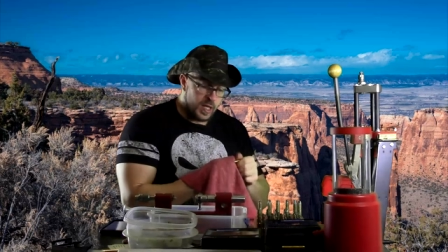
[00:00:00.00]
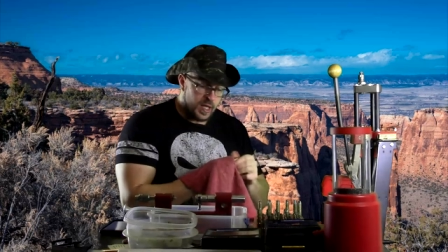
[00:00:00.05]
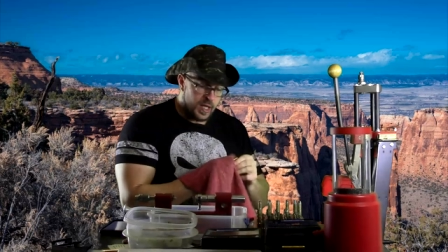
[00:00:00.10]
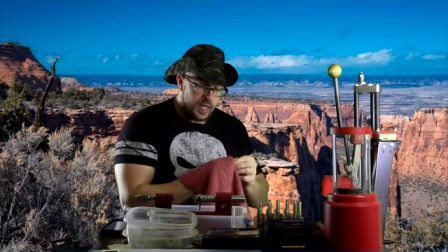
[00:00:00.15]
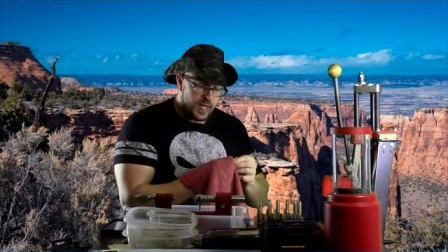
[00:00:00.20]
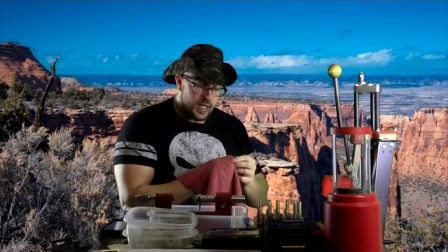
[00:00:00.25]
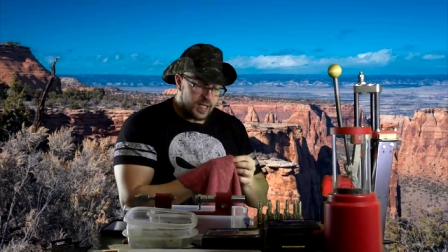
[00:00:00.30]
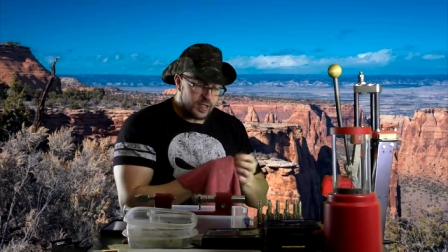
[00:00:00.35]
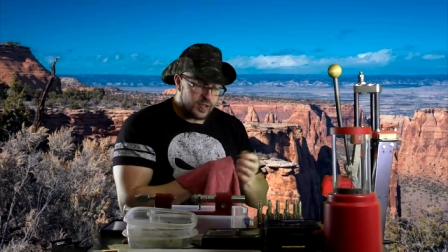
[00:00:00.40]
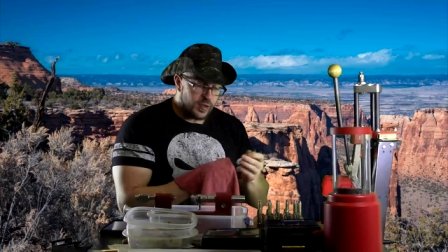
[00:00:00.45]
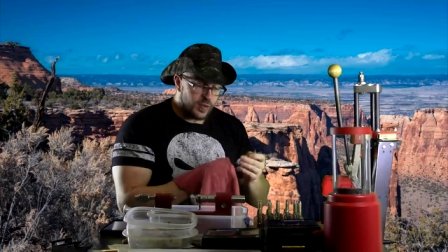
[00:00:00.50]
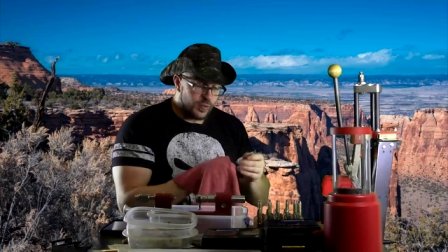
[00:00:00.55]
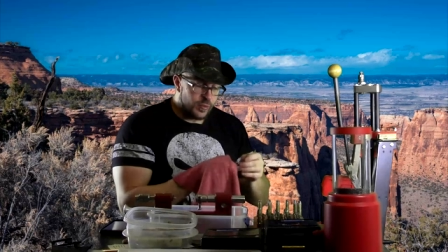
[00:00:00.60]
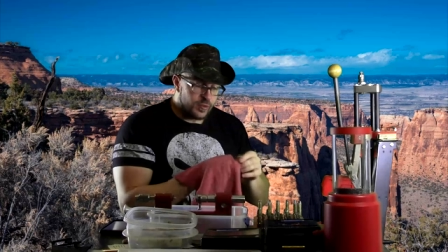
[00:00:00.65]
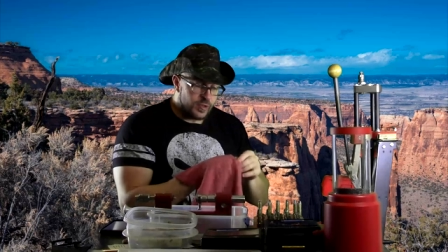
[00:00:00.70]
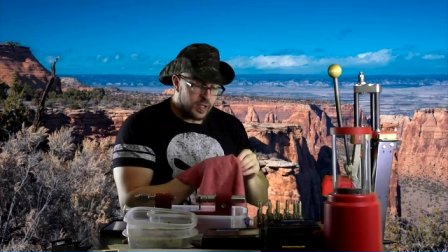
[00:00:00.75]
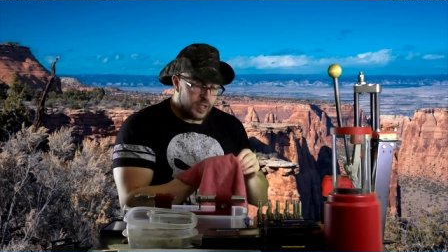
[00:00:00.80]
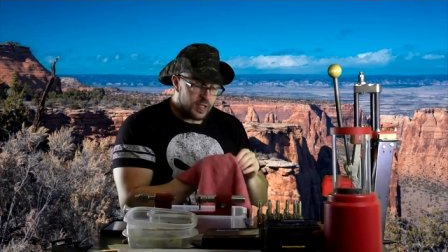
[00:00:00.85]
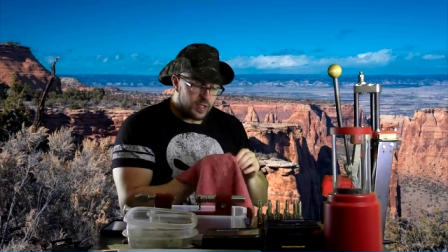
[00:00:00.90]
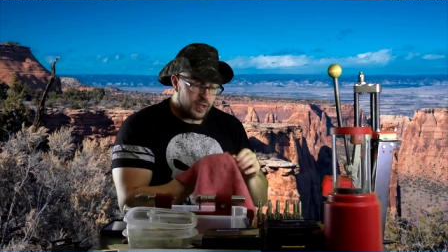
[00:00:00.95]
And so,
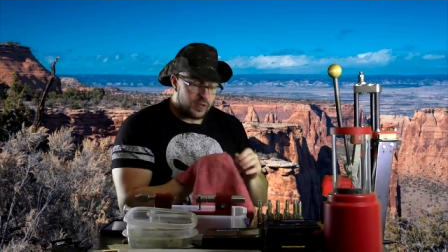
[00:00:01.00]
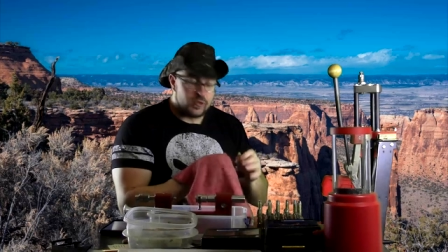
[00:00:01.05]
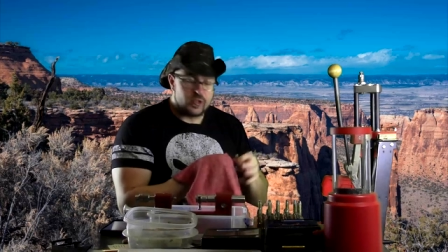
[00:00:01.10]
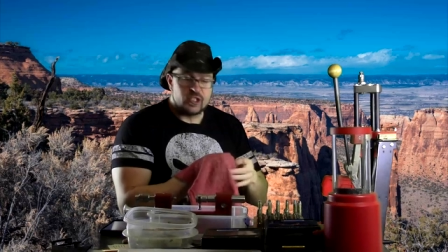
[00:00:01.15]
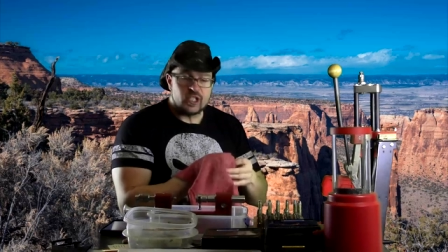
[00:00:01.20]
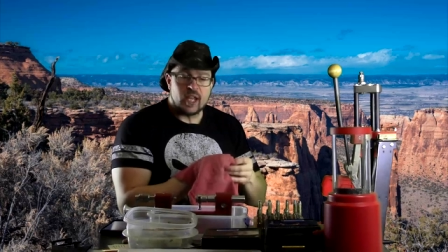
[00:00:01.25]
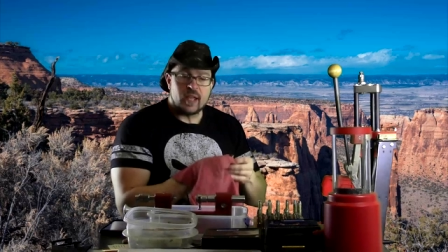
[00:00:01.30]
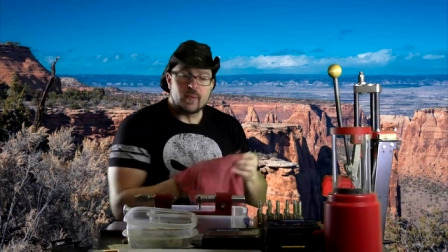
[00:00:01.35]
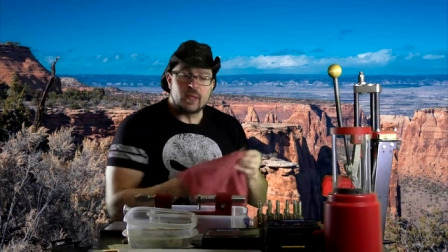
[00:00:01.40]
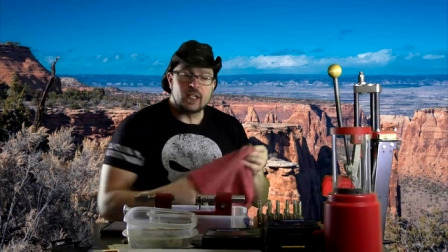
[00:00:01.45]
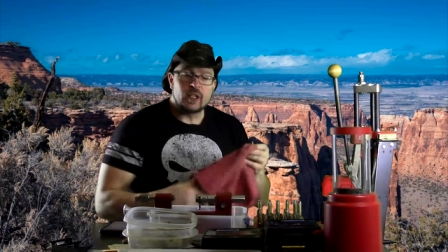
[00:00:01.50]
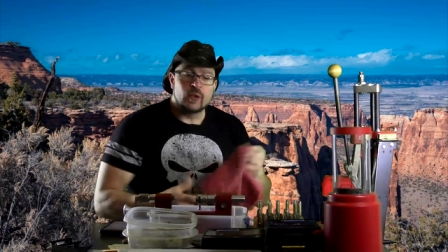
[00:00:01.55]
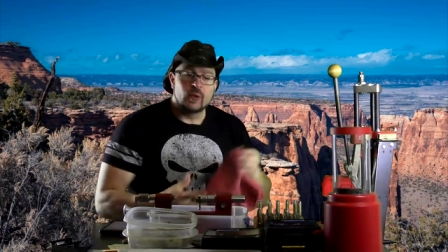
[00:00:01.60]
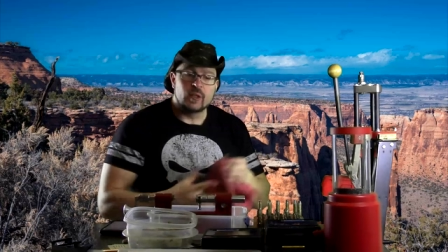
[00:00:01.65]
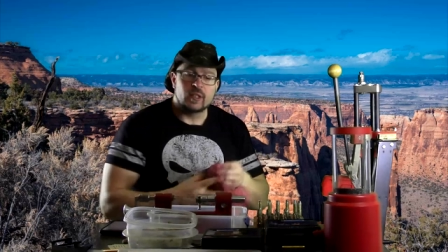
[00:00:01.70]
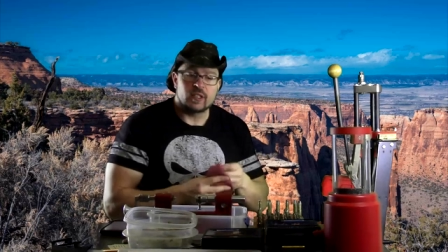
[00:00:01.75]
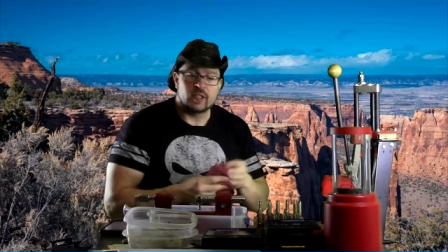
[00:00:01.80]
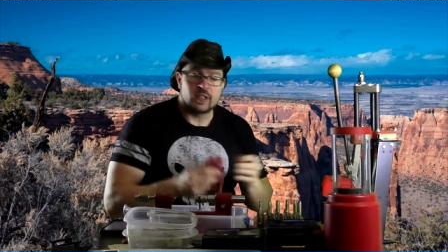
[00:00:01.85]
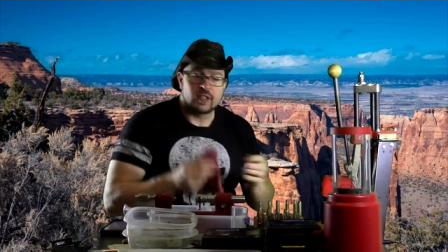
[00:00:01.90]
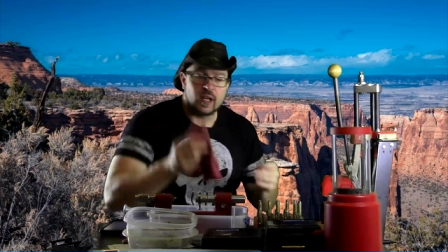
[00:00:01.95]
you know, Jamie
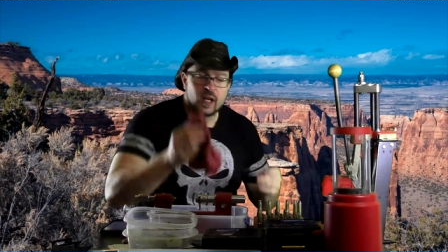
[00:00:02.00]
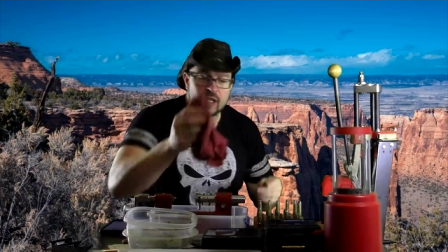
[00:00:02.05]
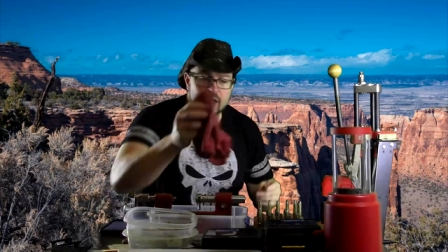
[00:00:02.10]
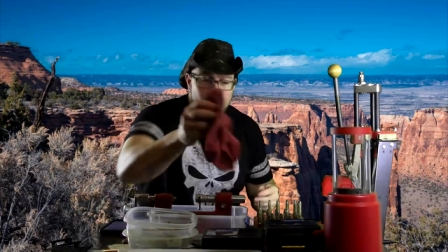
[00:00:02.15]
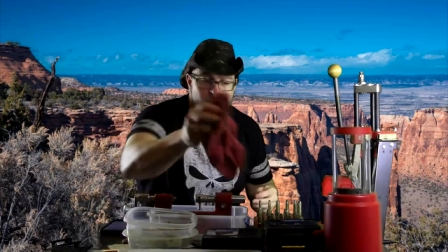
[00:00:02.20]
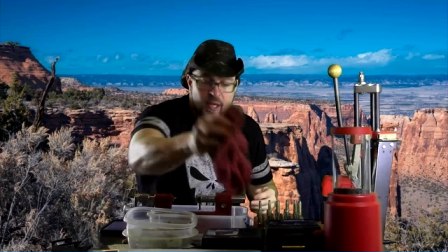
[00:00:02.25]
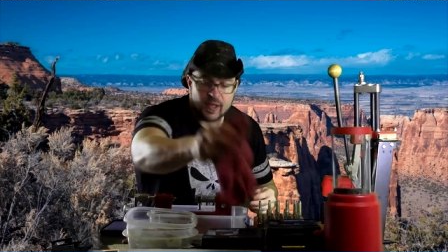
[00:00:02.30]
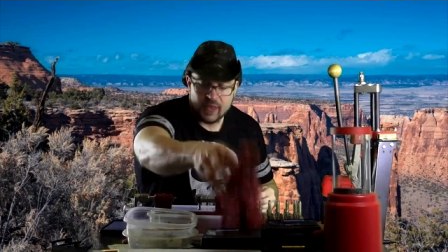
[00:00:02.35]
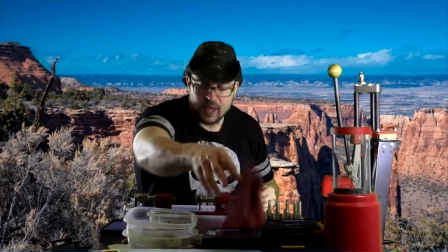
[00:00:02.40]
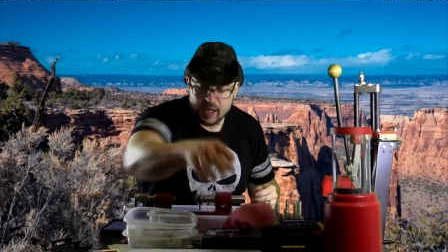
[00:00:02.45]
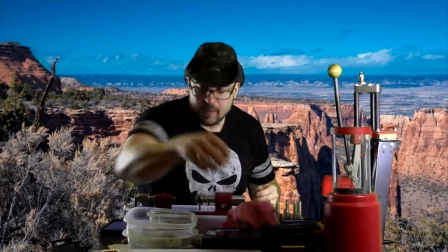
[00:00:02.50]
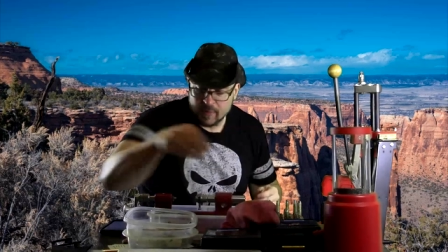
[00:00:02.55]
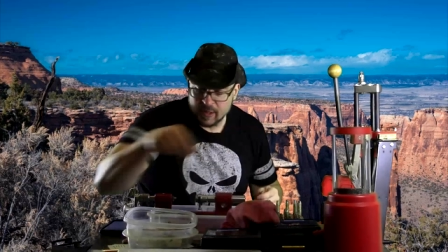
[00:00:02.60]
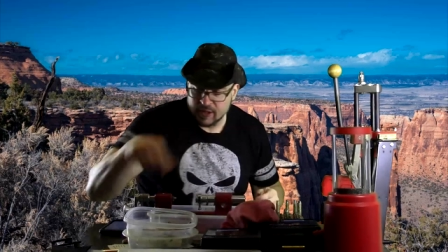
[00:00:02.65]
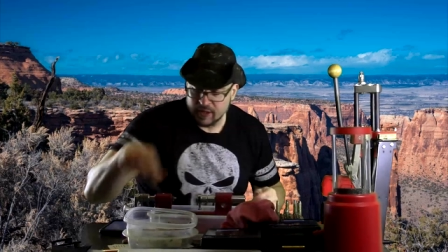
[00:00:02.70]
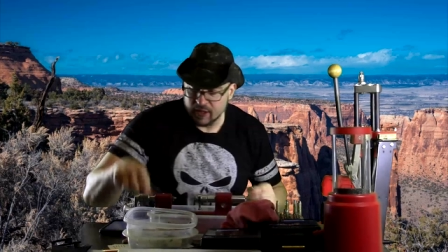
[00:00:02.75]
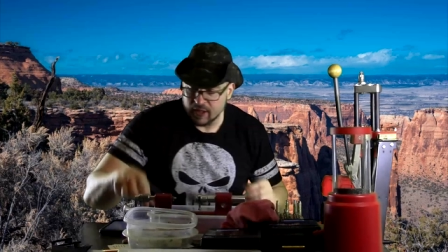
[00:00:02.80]
Lewis has talked about that a bit,